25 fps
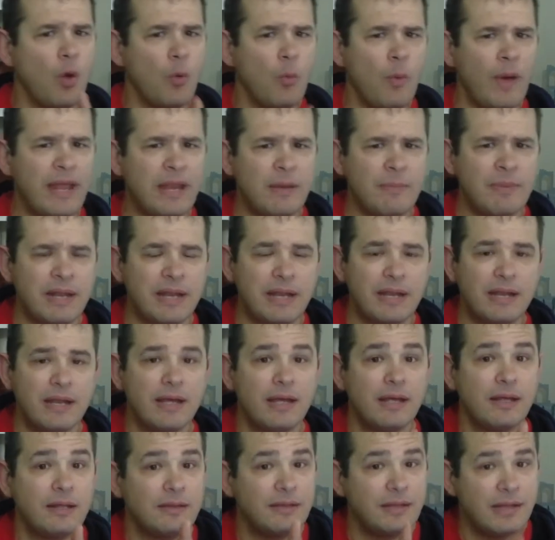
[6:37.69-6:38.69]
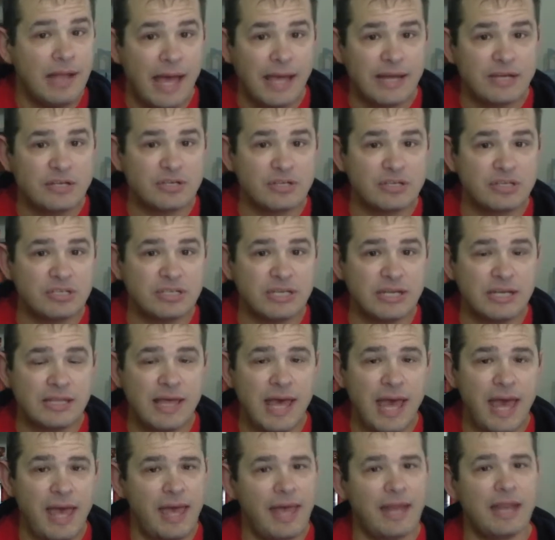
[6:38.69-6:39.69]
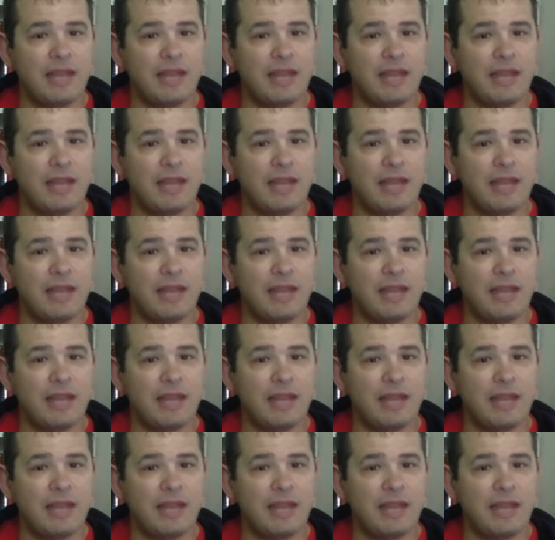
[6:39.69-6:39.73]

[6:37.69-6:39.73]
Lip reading: wait a minute, did I just see that?